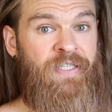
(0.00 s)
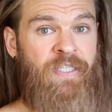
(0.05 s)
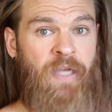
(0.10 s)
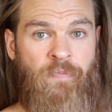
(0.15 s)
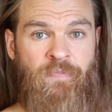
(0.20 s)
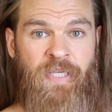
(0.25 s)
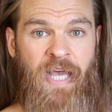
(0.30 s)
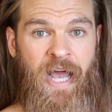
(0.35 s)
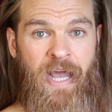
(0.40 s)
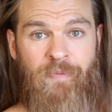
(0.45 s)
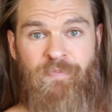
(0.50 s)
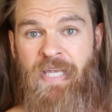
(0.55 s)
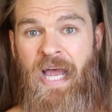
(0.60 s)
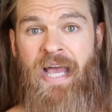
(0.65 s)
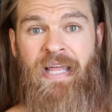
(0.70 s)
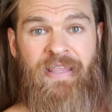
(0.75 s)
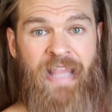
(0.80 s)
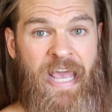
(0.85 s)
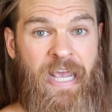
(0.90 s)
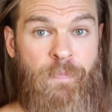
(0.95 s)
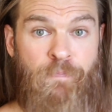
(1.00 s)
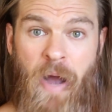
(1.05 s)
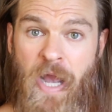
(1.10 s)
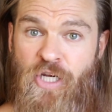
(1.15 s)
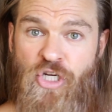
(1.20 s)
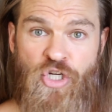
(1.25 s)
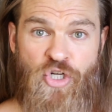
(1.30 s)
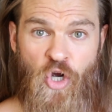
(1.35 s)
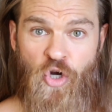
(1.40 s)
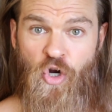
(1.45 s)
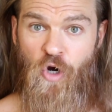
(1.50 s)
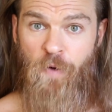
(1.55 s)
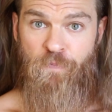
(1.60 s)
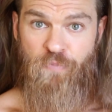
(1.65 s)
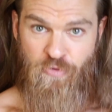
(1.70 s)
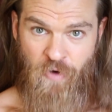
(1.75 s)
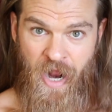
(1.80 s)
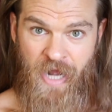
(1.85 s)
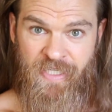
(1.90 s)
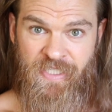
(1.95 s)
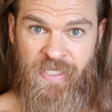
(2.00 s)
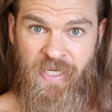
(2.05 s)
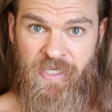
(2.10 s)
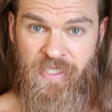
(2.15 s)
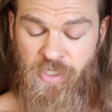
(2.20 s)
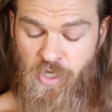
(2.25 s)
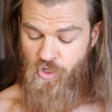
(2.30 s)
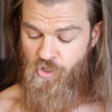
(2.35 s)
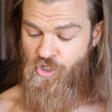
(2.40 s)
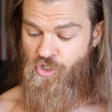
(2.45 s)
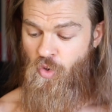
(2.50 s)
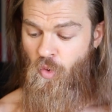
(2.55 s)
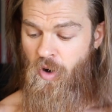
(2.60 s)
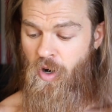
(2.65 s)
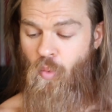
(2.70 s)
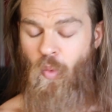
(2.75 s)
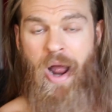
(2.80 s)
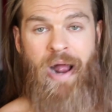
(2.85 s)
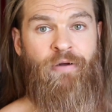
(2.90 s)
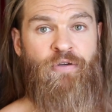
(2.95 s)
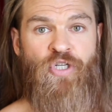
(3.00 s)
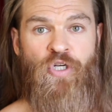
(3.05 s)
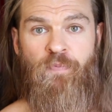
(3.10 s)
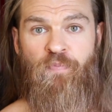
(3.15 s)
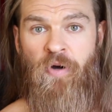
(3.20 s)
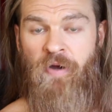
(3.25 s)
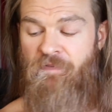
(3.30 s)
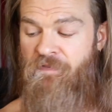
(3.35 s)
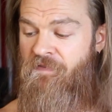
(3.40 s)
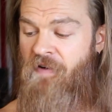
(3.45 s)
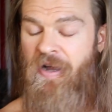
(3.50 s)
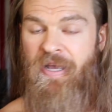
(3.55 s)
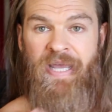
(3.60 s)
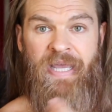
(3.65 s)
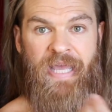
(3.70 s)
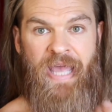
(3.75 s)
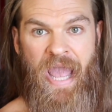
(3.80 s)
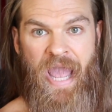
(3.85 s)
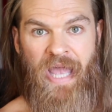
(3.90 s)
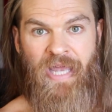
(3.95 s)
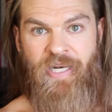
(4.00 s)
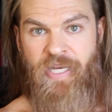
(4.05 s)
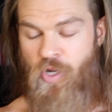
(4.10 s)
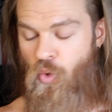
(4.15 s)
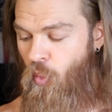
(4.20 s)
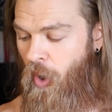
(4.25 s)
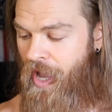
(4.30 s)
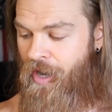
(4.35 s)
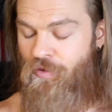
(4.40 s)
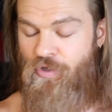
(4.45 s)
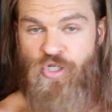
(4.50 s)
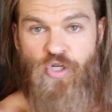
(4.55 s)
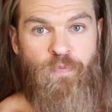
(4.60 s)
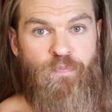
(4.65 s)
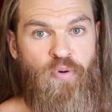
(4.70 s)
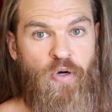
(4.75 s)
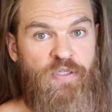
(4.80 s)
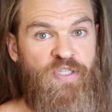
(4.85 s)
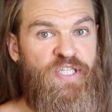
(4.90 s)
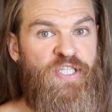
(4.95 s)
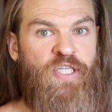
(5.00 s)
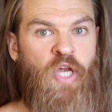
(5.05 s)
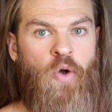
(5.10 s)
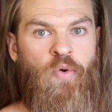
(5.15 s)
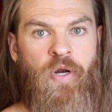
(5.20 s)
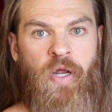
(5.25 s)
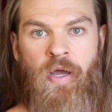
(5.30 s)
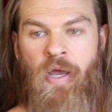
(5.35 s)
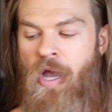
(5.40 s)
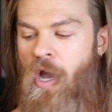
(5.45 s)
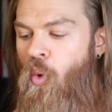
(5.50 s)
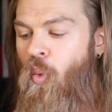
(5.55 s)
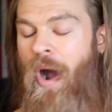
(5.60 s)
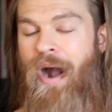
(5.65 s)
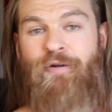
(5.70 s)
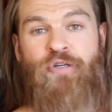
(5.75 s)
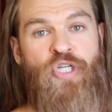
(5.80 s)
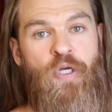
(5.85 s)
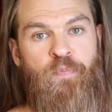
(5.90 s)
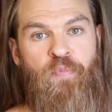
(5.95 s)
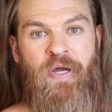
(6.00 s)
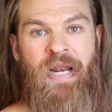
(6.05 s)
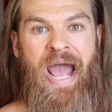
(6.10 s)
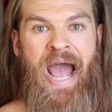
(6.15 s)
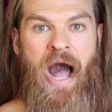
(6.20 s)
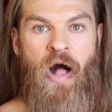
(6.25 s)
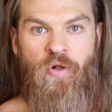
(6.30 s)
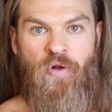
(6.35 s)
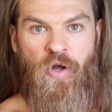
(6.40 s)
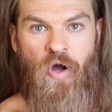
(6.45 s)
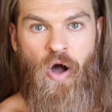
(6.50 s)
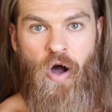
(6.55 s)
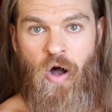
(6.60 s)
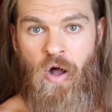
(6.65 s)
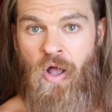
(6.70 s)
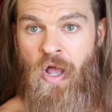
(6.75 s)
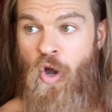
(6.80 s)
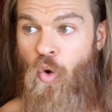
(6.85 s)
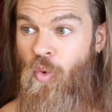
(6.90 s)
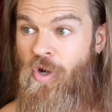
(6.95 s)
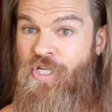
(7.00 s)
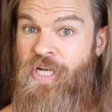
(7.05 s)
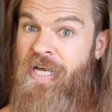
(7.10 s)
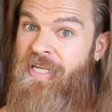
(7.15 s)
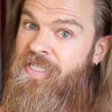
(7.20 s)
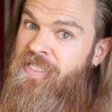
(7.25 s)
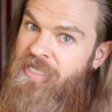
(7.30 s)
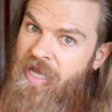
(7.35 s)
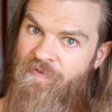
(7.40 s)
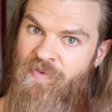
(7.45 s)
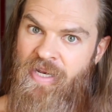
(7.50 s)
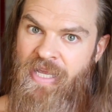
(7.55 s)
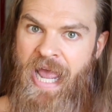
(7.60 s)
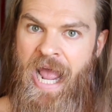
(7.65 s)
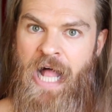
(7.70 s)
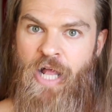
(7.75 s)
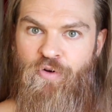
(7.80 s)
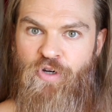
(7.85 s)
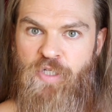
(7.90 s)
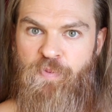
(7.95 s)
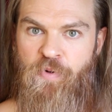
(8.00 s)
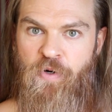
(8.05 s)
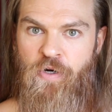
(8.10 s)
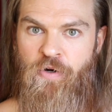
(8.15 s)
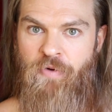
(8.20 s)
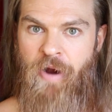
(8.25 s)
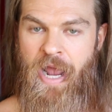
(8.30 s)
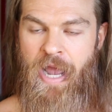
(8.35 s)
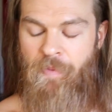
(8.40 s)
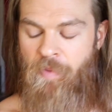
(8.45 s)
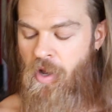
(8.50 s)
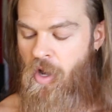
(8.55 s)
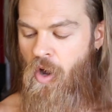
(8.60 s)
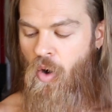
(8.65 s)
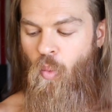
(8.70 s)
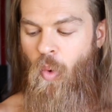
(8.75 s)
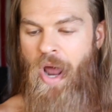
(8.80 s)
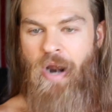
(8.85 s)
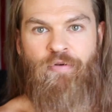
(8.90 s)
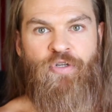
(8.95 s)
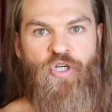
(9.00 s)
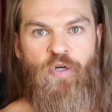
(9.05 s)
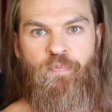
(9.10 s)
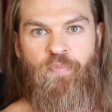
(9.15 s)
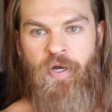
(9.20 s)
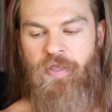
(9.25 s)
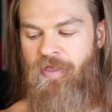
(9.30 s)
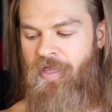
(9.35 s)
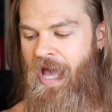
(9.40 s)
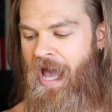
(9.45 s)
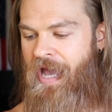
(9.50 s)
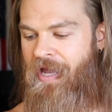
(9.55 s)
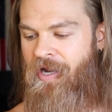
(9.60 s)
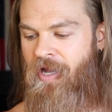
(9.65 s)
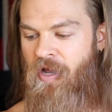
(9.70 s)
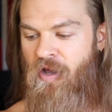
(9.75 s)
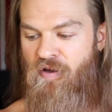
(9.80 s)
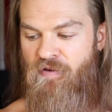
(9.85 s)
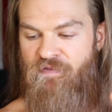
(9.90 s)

Sometimes I like my sugar processed. Sure, why don't you put fucking candy? Why don't you put soda? Why don't you put alcohol, which has 7 calories per gram? Why don't you put that?